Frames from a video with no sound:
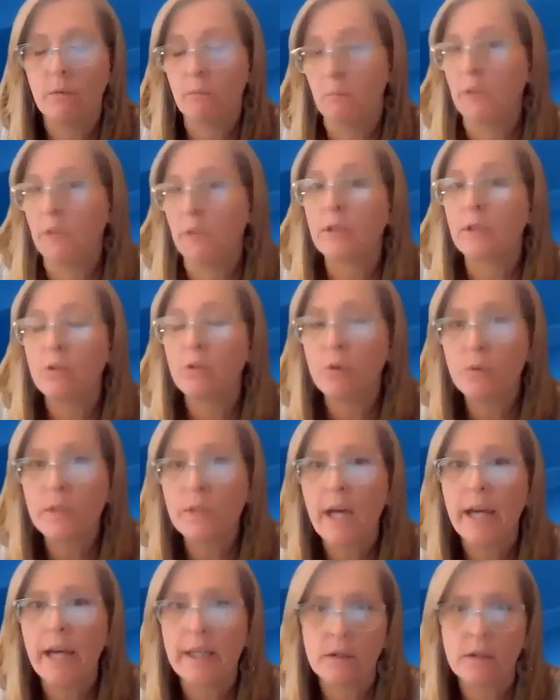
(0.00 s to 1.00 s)
like new
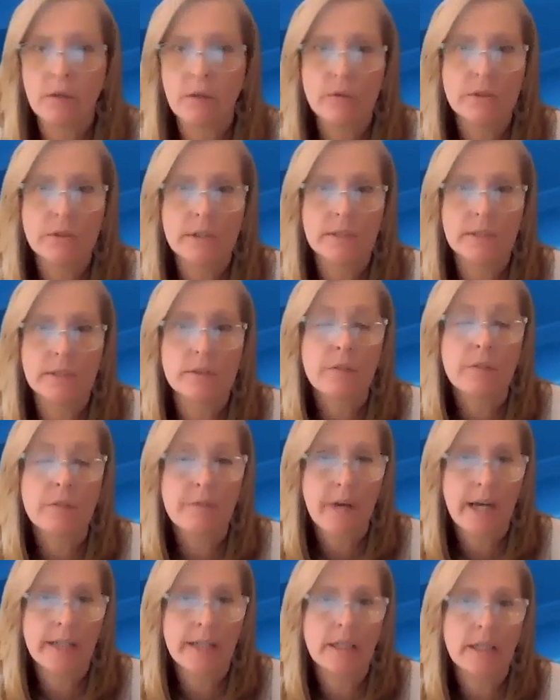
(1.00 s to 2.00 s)
diagnoses they're
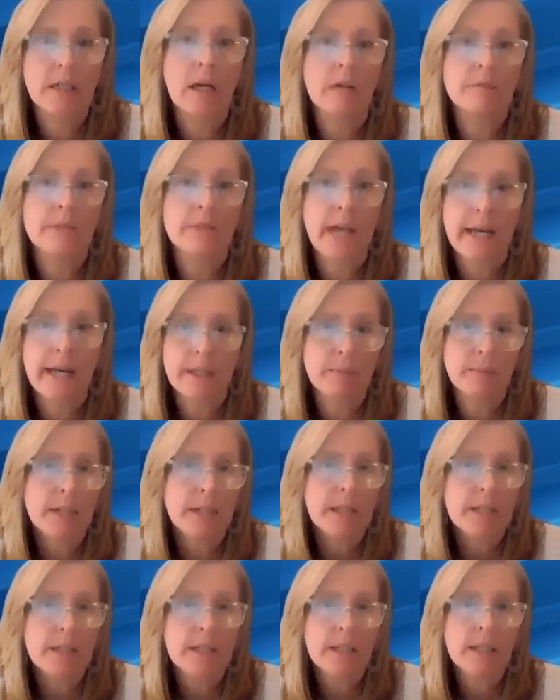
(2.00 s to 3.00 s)
finding of
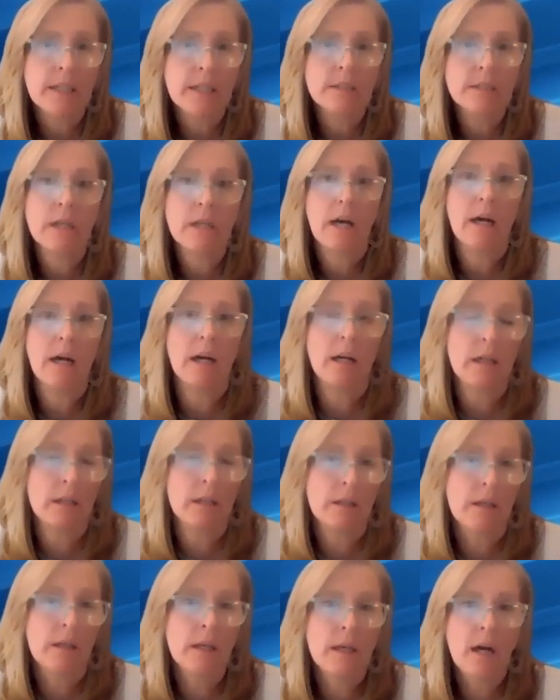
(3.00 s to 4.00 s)
diabetes,
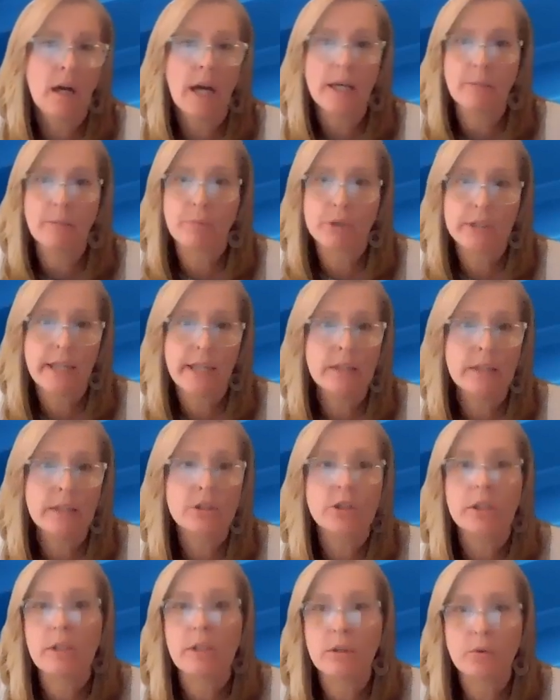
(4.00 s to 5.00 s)

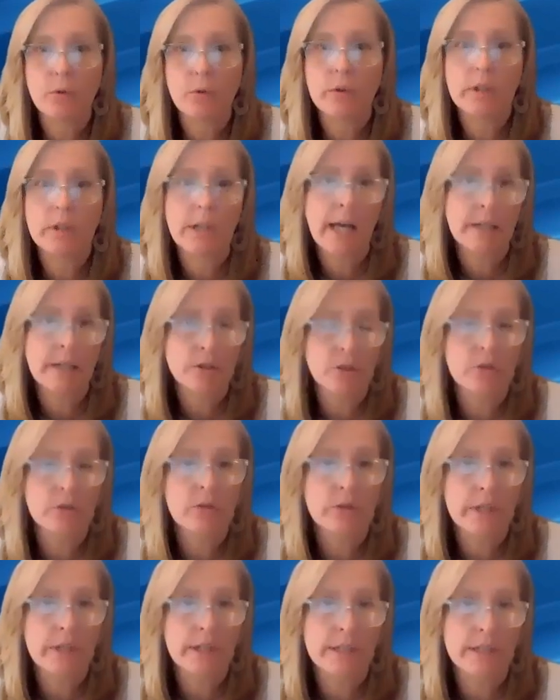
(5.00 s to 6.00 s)
hypertension, and neurological
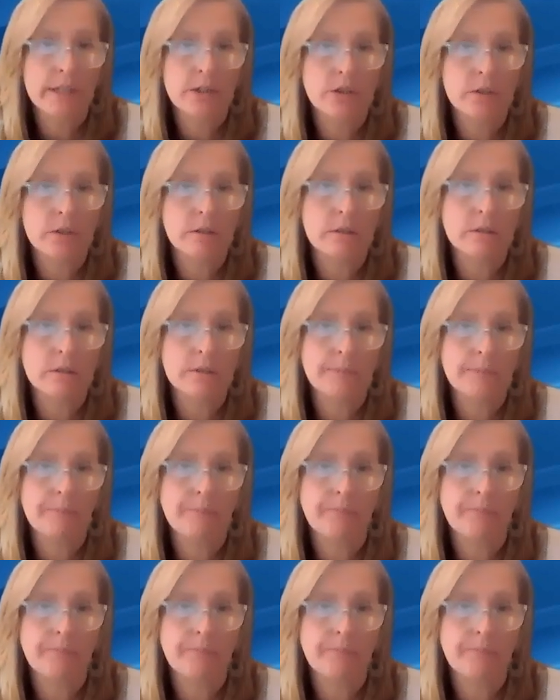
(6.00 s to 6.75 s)
conditions.